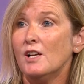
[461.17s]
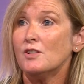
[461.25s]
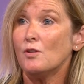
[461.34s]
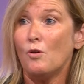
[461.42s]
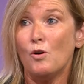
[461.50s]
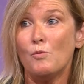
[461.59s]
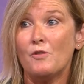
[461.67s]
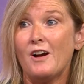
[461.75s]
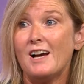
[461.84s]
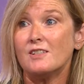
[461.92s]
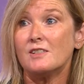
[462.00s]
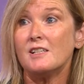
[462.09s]
So all we're
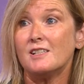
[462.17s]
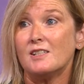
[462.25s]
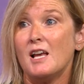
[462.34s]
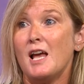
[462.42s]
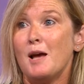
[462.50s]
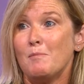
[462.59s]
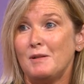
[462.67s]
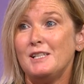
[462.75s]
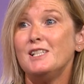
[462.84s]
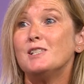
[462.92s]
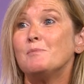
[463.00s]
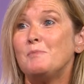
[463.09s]
asking is,
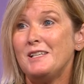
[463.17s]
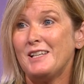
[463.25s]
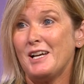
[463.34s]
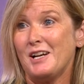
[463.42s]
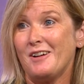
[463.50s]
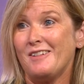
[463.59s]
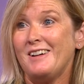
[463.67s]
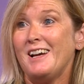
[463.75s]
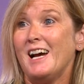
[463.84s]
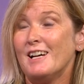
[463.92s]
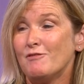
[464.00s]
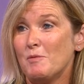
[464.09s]
please be there
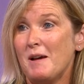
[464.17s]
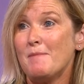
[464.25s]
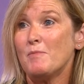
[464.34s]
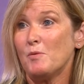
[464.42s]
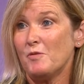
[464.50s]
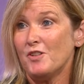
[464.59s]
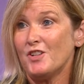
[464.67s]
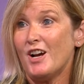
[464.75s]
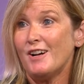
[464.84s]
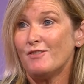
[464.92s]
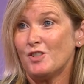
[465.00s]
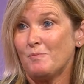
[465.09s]
and remember we're an
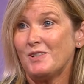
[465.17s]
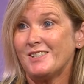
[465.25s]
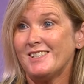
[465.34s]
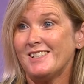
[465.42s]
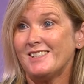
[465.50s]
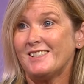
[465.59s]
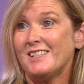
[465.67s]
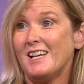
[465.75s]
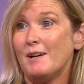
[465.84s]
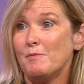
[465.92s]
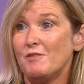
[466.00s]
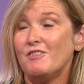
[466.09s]
Irish business
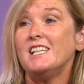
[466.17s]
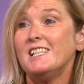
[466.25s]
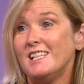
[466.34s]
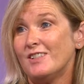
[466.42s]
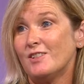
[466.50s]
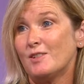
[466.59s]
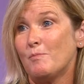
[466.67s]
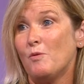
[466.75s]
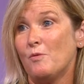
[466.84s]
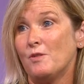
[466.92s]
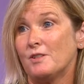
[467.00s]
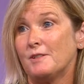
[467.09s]
and we really need the
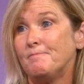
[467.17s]
support.